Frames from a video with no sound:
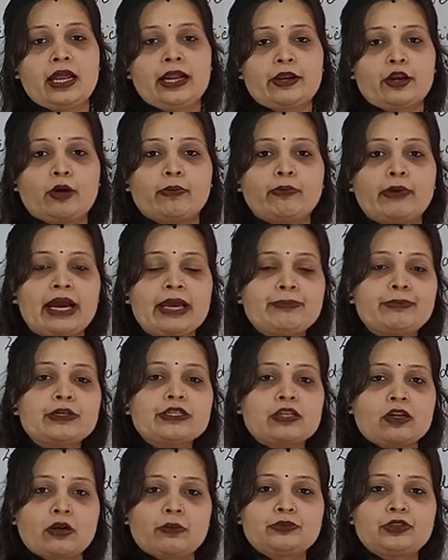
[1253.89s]
Now my
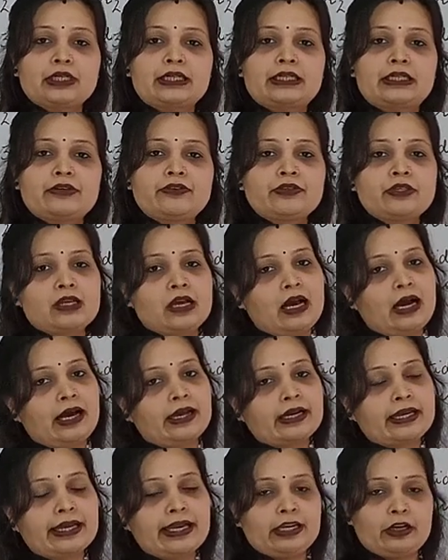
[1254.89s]
personal objectives
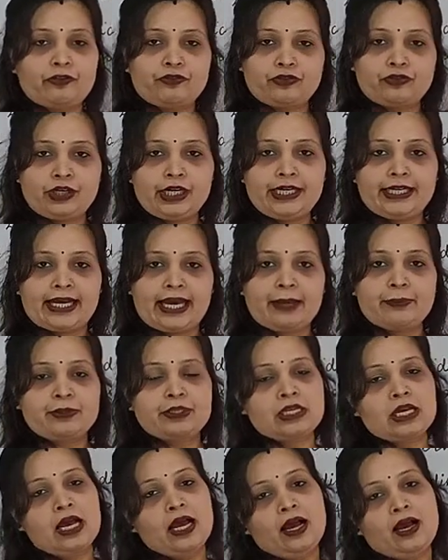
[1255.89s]
are again of three
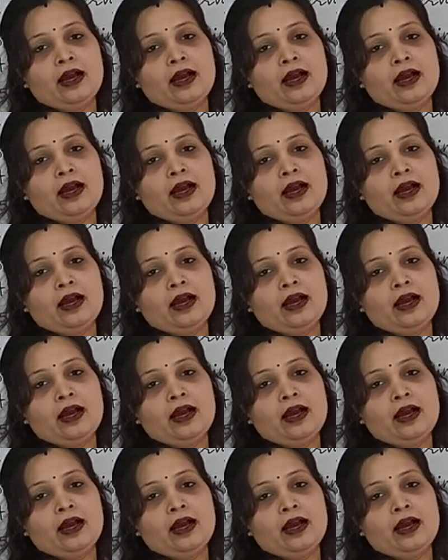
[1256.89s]
types.